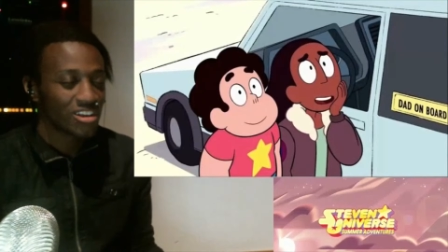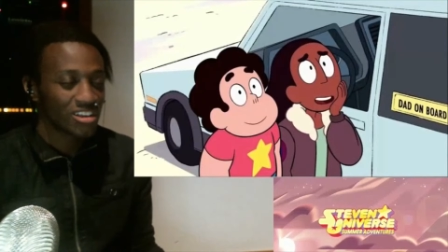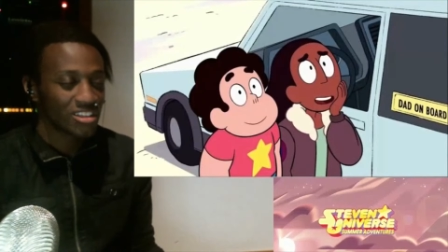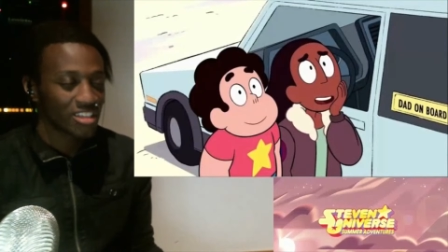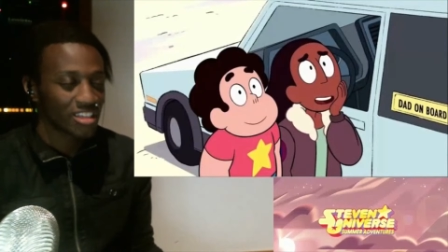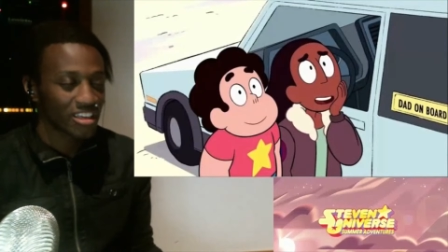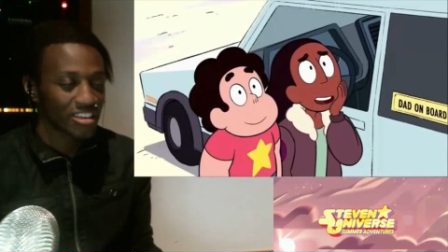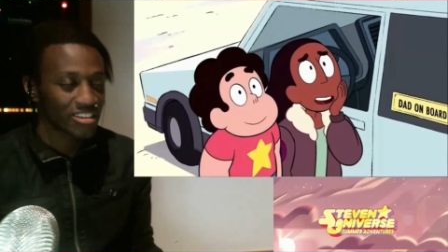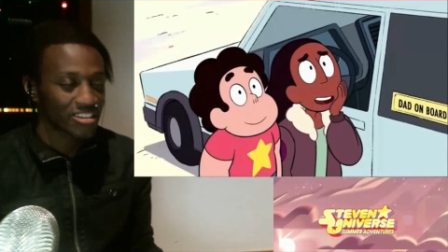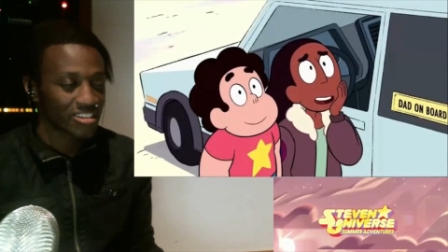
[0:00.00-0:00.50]

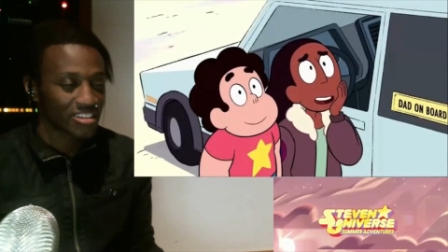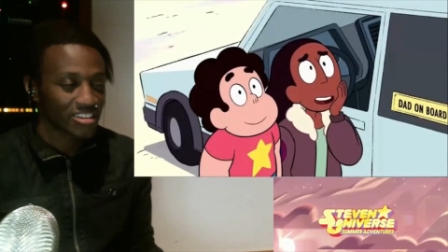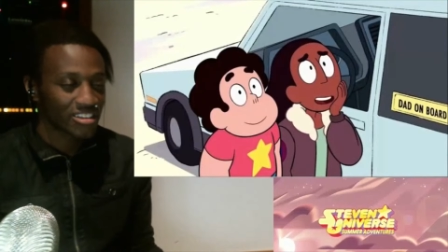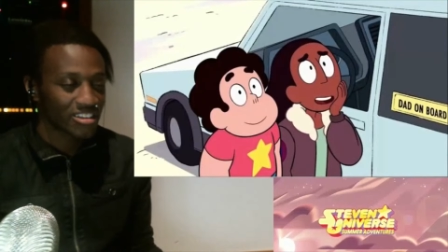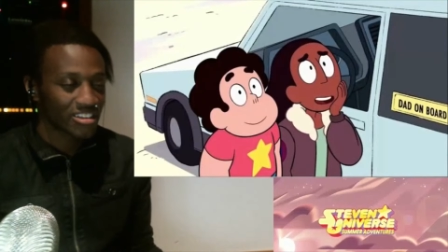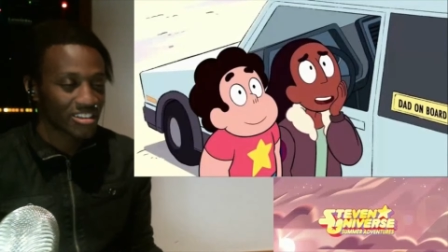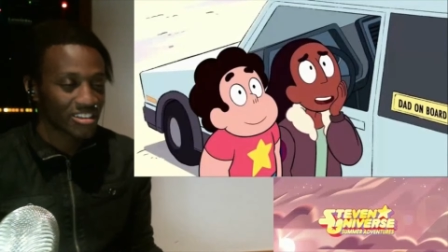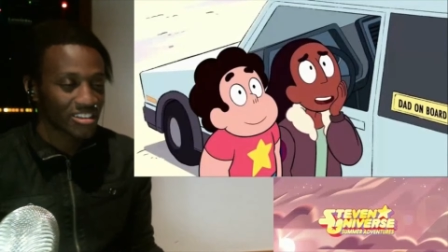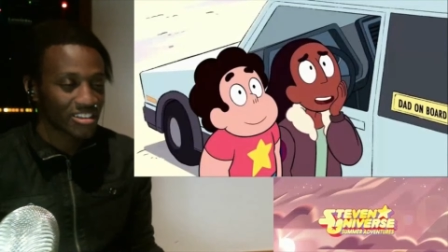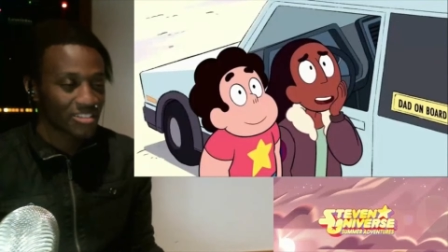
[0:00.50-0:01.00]
Like,
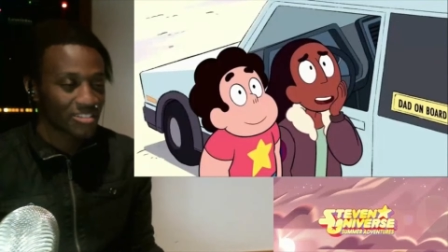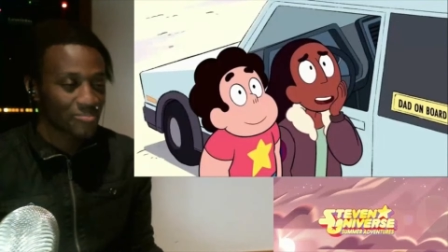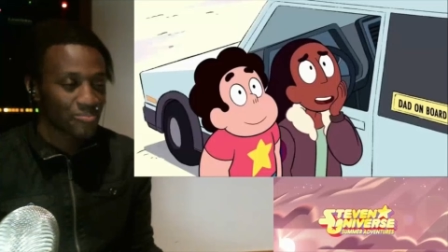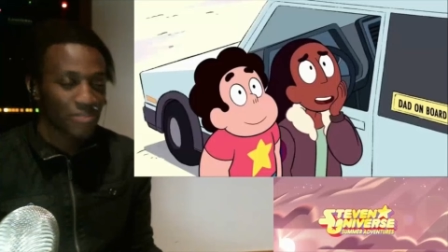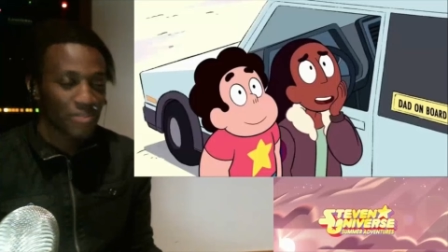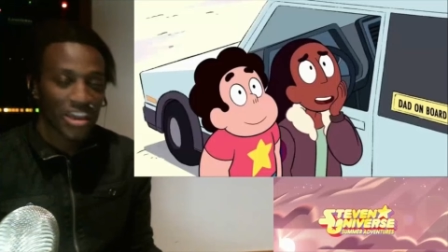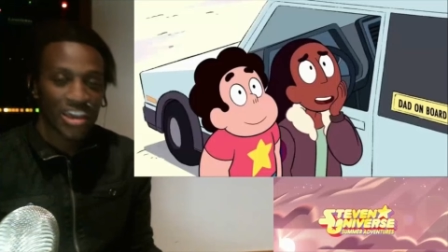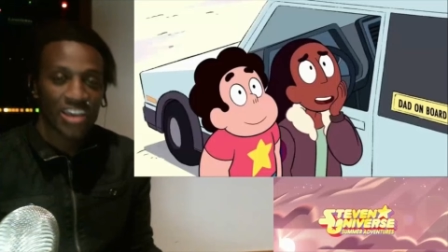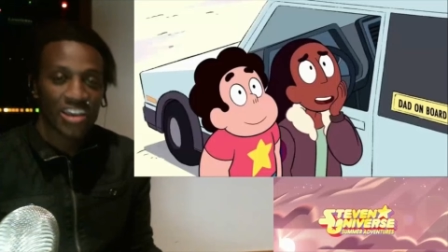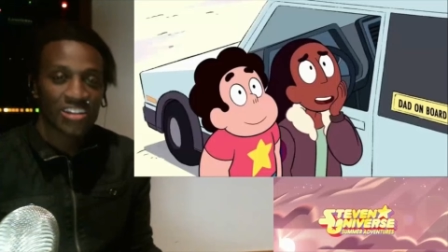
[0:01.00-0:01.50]

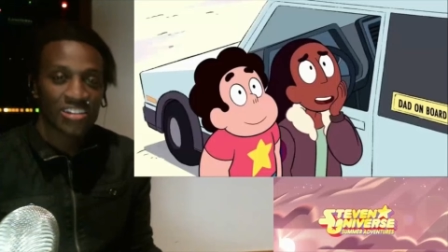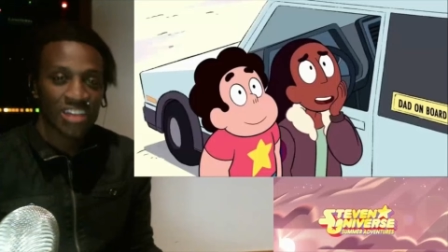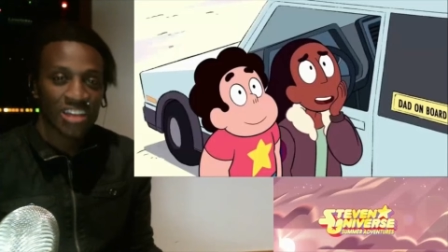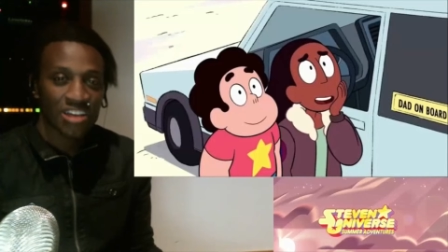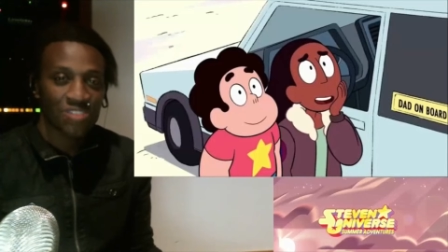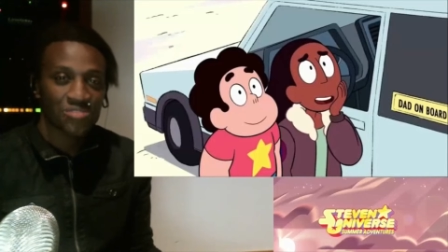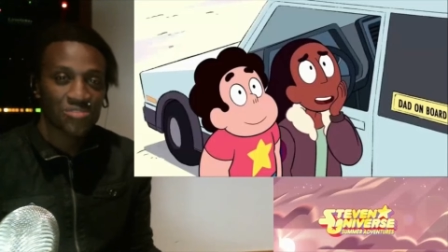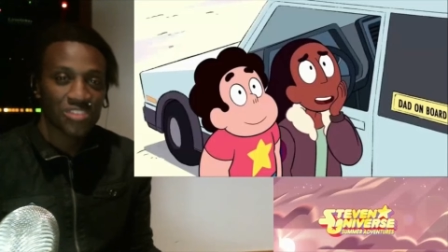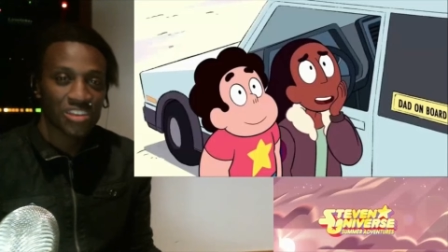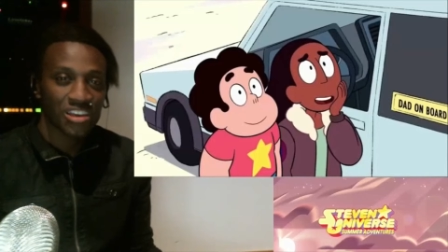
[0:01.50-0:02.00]
man, I
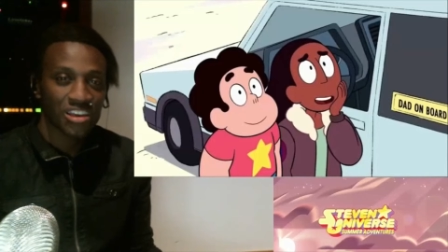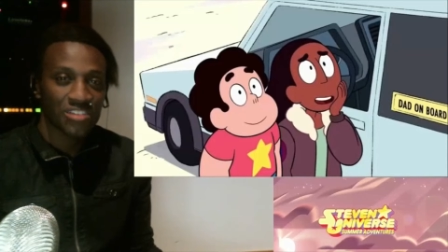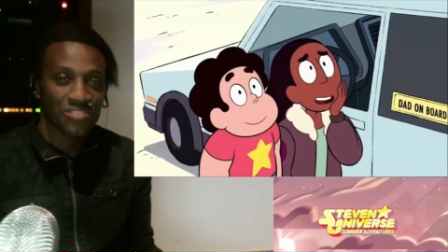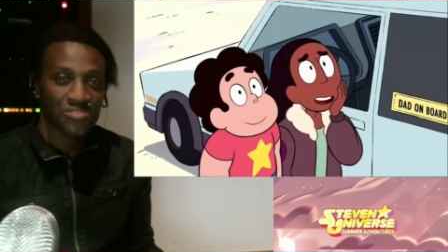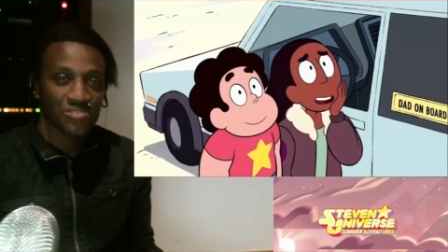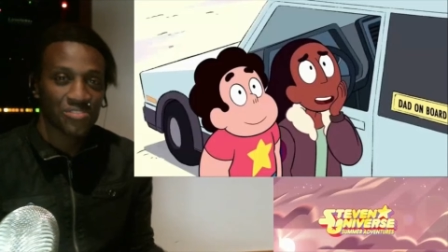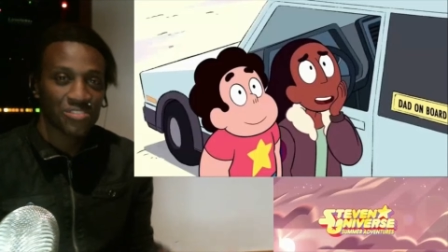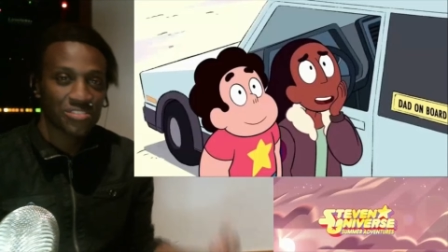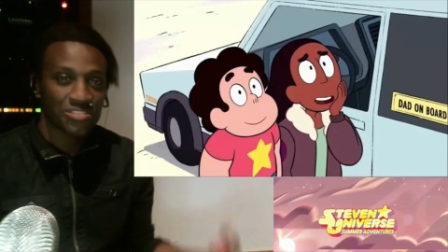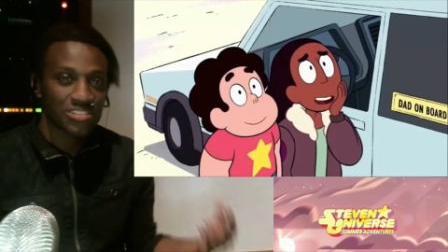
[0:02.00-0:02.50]
don't think
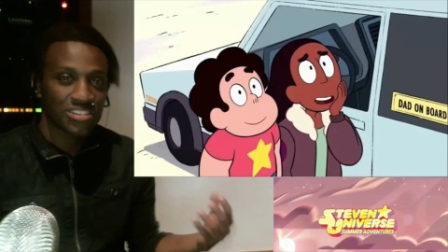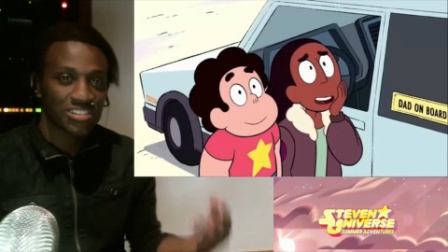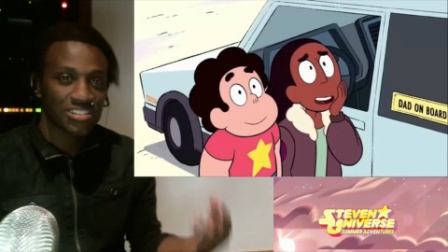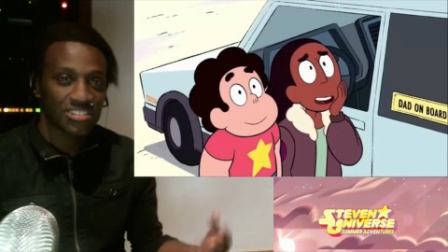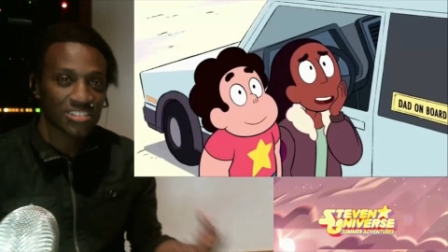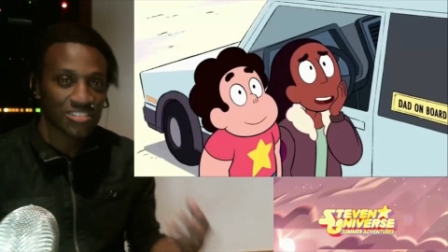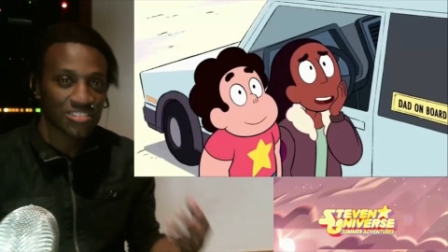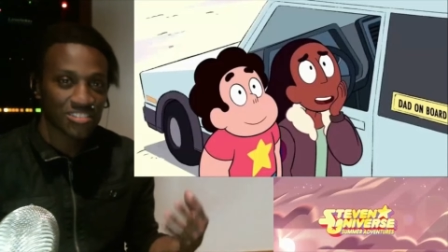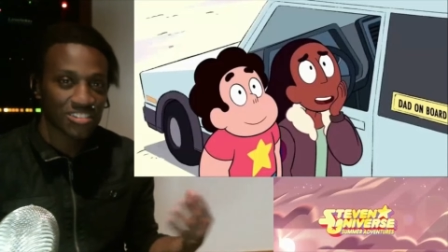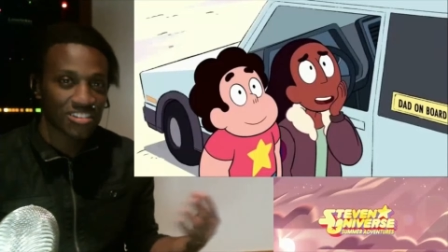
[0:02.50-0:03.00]
I've seen
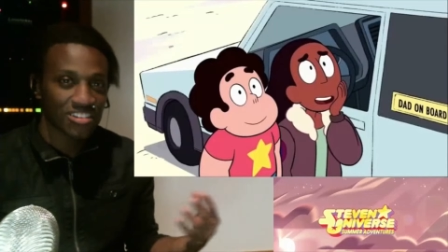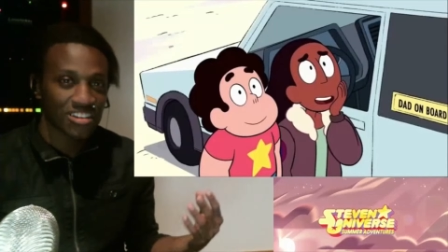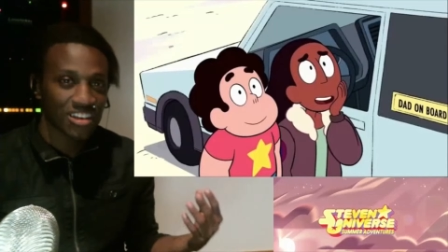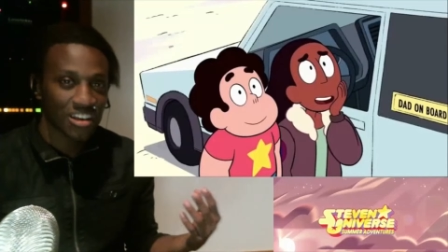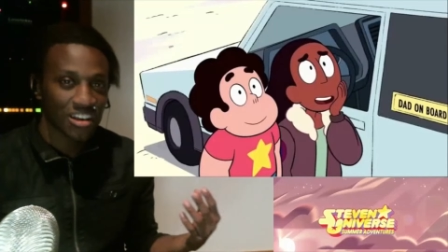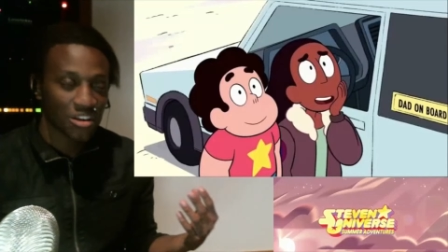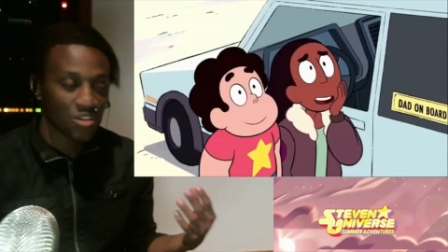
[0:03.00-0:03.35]
such a